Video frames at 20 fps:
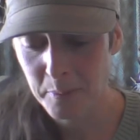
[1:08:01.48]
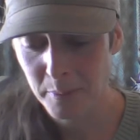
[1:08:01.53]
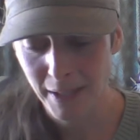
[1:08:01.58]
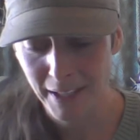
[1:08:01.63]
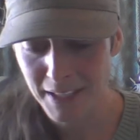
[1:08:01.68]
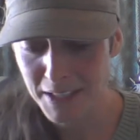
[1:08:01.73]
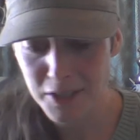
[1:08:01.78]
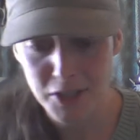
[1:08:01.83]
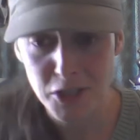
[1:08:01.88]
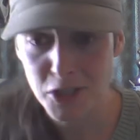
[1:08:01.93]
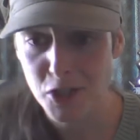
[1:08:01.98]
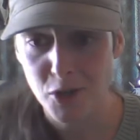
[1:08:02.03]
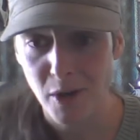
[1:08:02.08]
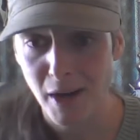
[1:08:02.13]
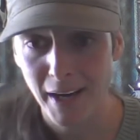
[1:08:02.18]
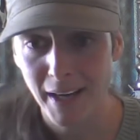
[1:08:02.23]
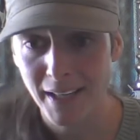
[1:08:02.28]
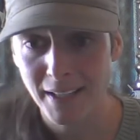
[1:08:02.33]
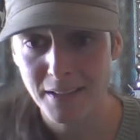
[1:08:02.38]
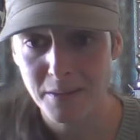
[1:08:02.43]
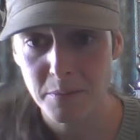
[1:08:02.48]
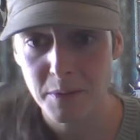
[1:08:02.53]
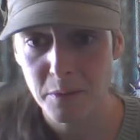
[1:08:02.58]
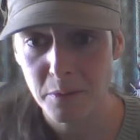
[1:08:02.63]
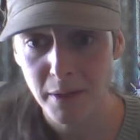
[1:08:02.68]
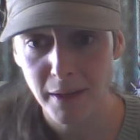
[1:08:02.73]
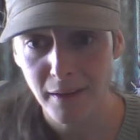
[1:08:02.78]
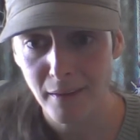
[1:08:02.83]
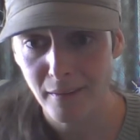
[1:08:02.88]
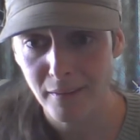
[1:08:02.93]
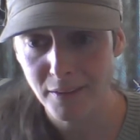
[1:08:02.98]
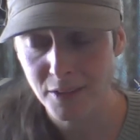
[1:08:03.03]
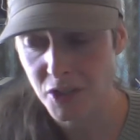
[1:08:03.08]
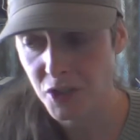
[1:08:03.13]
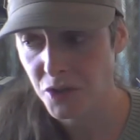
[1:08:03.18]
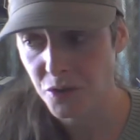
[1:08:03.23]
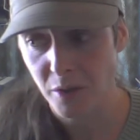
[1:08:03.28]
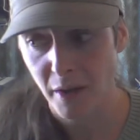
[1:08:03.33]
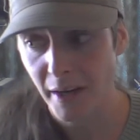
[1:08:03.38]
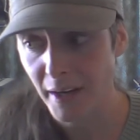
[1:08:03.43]
planet, just trying to be real,
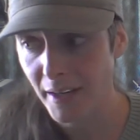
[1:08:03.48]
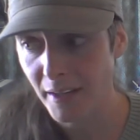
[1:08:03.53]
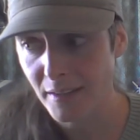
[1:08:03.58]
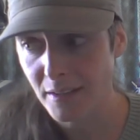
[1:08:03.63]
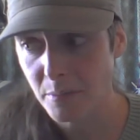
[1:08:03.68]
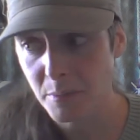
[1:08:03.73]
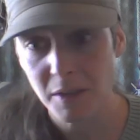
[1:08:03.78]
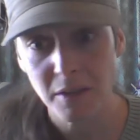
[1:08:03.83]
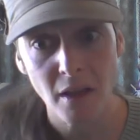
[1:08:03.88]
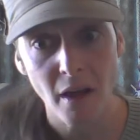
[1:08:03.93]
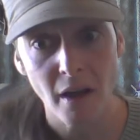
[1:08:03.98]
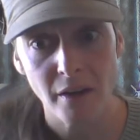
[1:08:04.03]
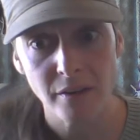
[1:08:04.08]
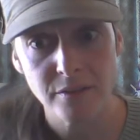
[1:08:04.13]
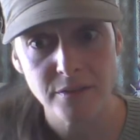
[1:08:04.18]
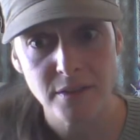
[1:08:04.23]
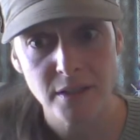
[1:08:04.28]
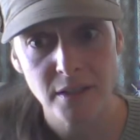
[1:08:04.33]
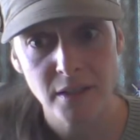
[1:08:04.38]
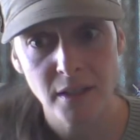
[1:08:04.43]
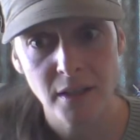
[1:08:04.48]
just trying to be loved,